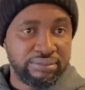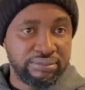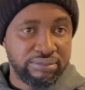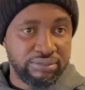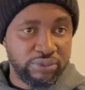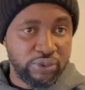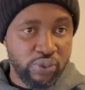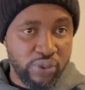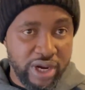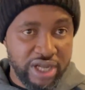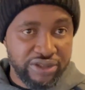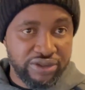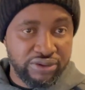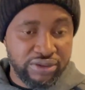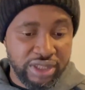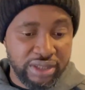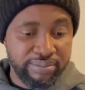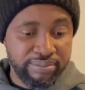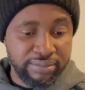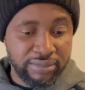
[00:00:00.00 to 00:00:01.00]
wants
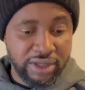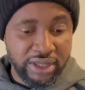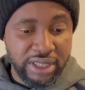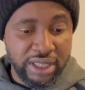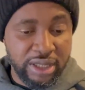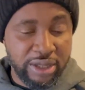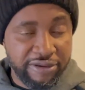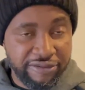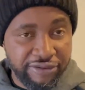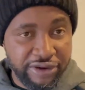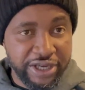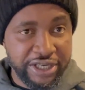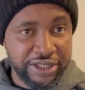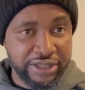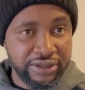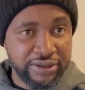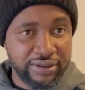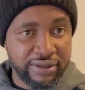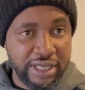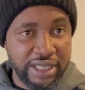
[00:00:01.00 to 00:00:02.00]
to offer
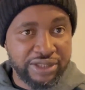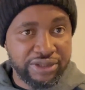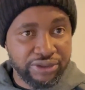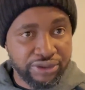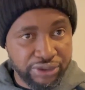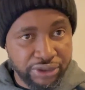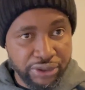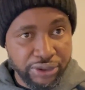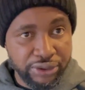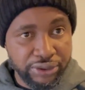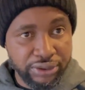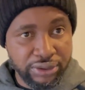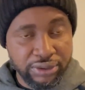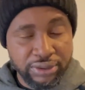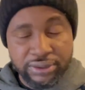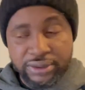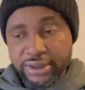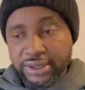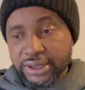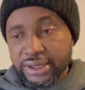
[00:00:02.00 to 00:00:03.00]
you that role,
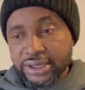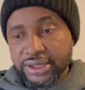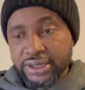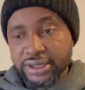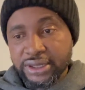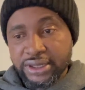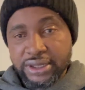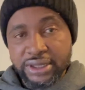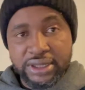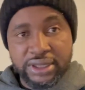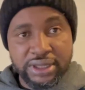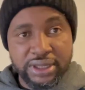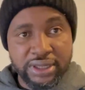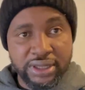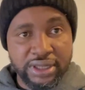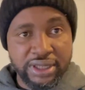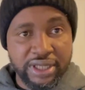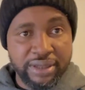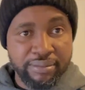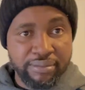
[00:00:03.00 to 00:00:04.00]

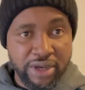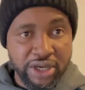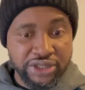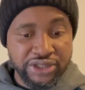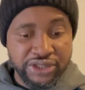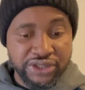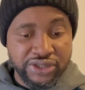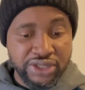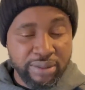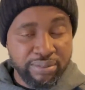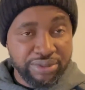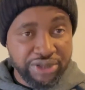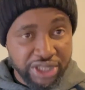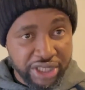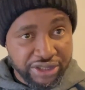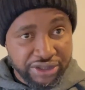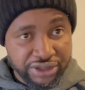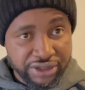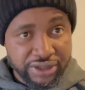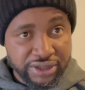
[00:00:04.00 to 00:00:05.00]
they must
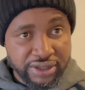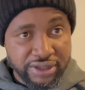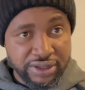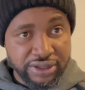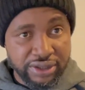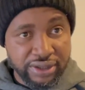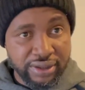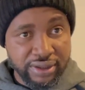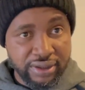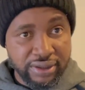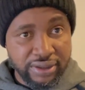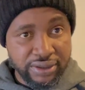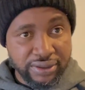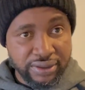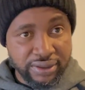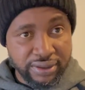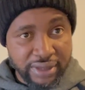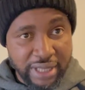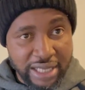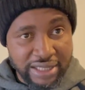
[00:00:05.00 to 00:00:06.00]
subject
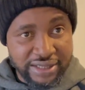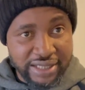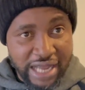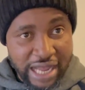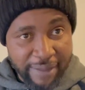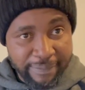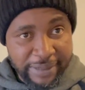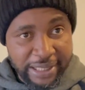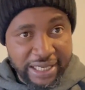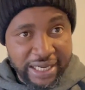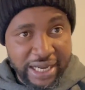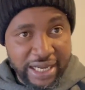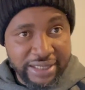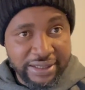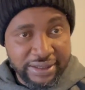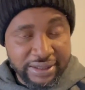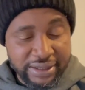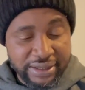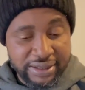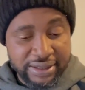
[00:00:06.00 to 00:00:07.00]
that
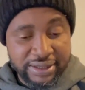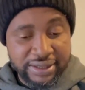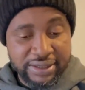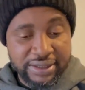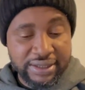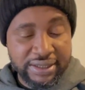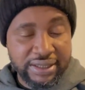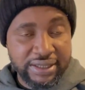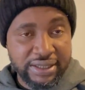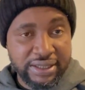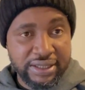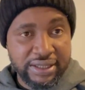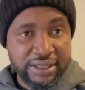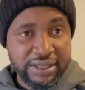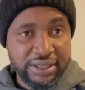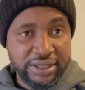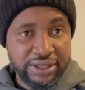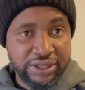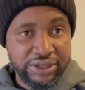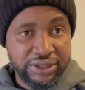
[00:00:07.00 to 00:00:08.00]
applicant
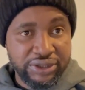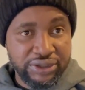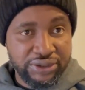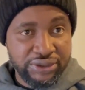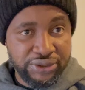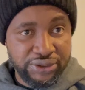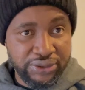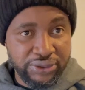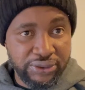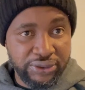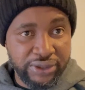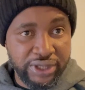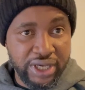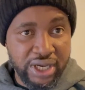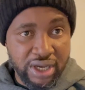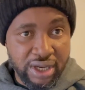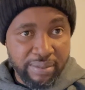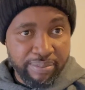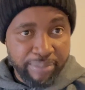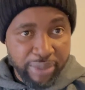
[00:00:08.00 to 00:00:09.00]
to a
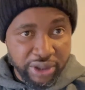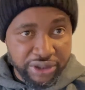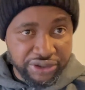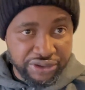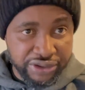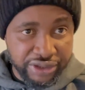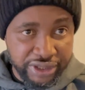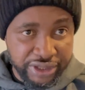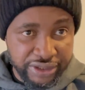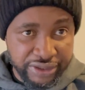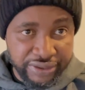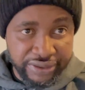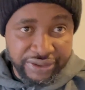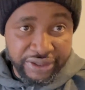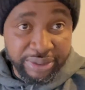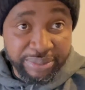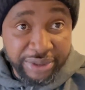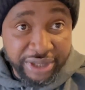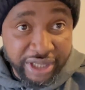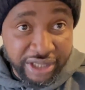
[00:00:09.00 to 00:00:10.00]
compulsory
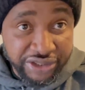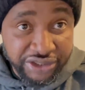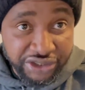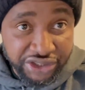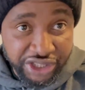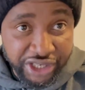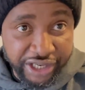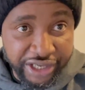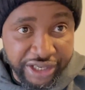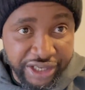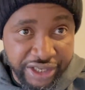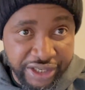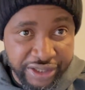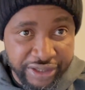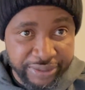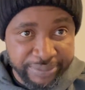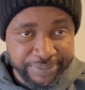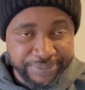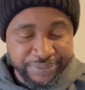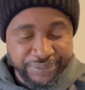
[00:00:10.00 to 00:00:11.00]
DBS check.
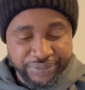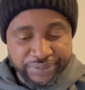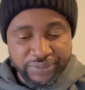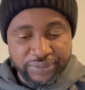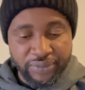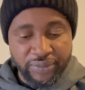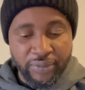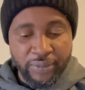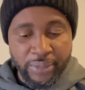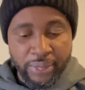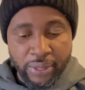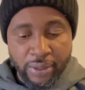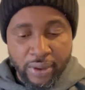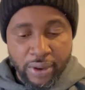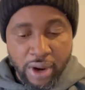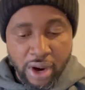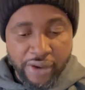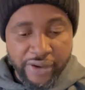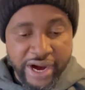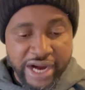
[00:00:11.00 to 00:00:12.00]

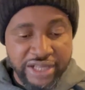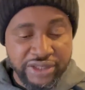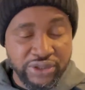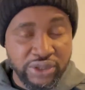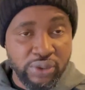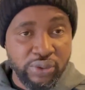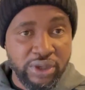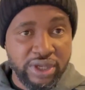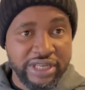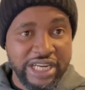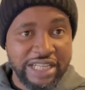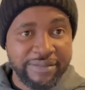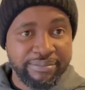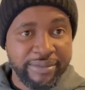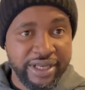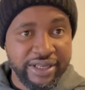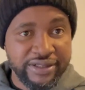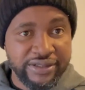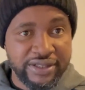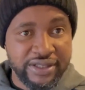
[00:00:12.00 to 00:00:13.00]
All right, so what that
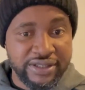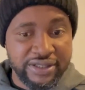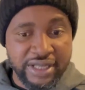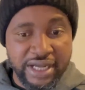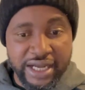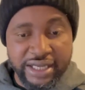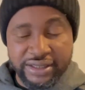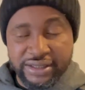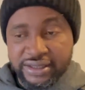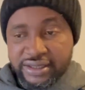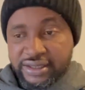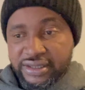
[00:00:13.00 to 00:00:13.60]
means is that